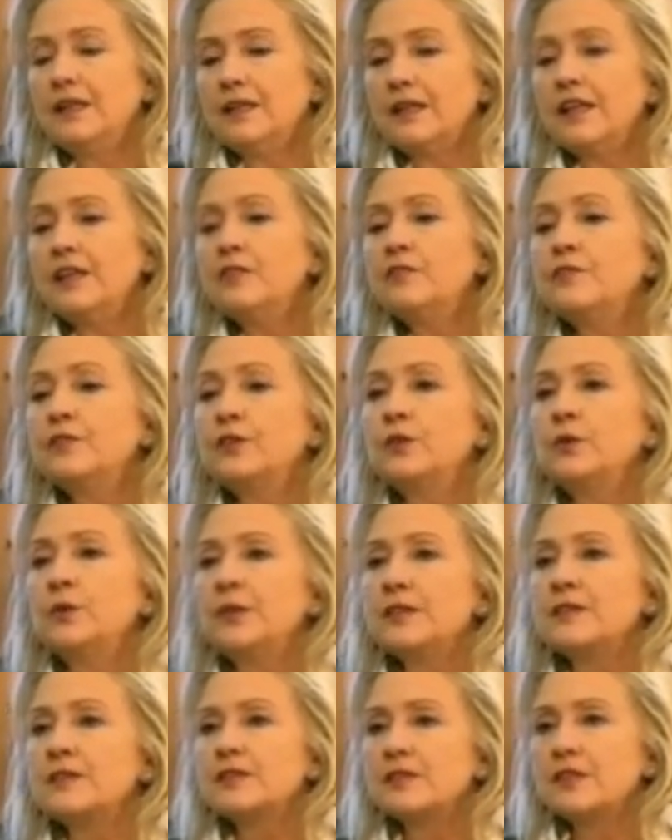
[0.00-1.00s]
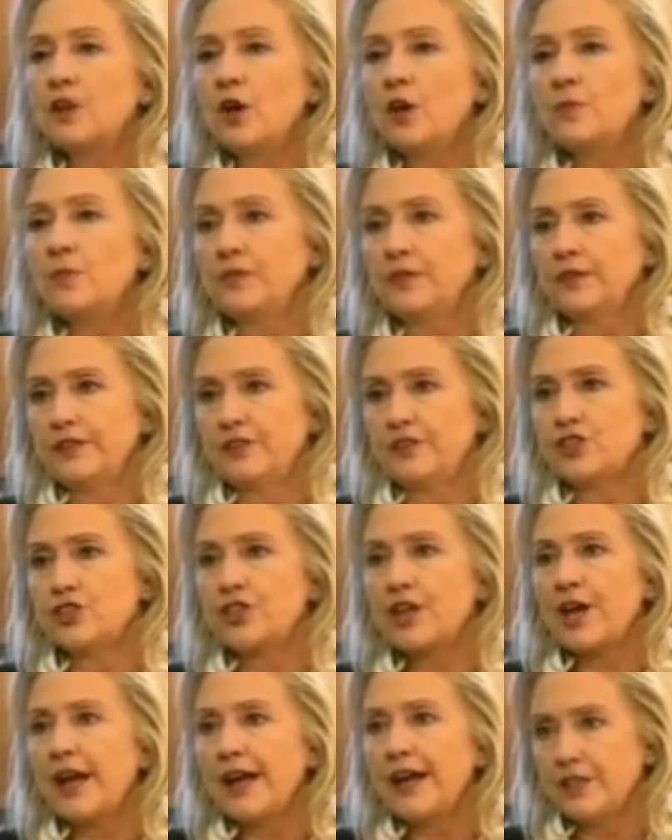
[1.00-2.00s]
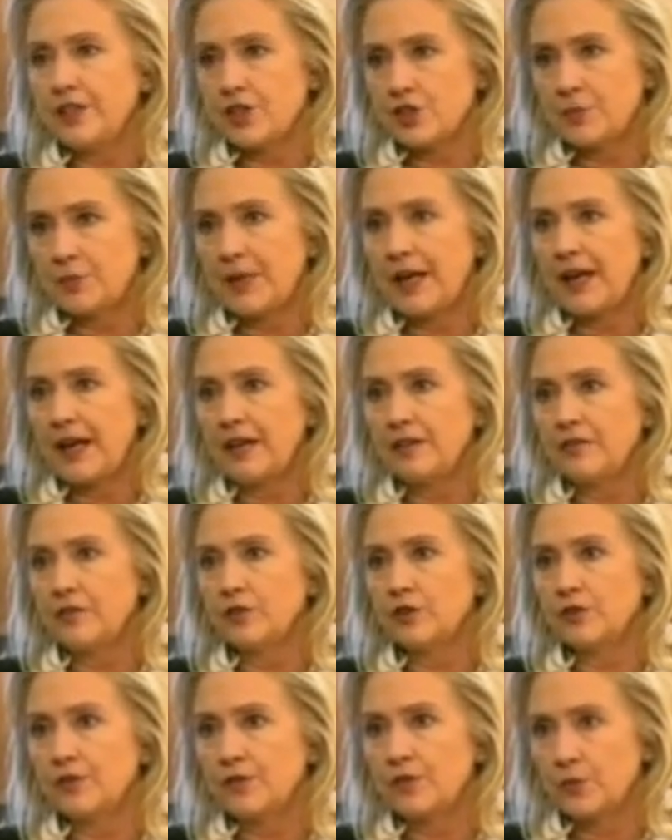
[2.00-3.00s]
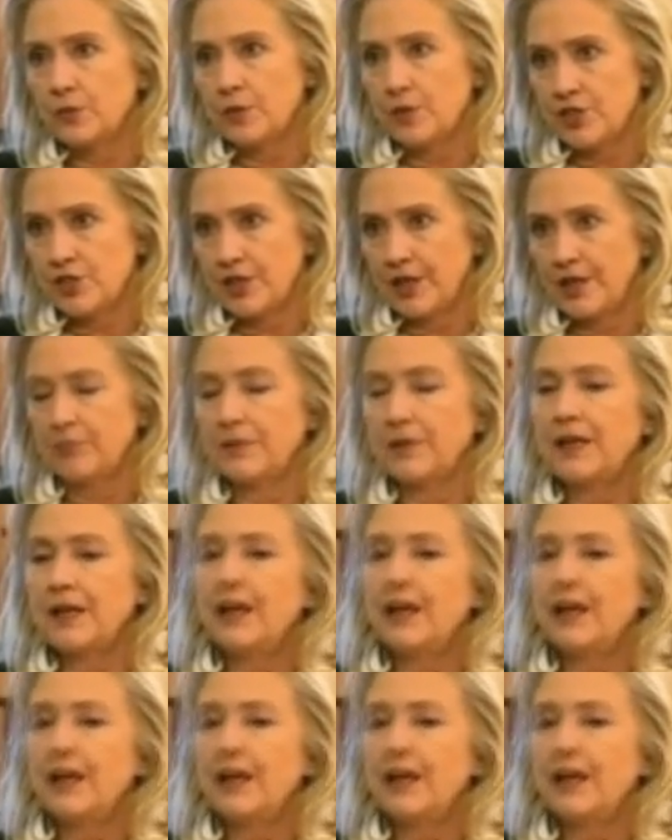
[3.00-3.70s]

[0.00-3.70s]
influence and hopefully change the behavior of the regime.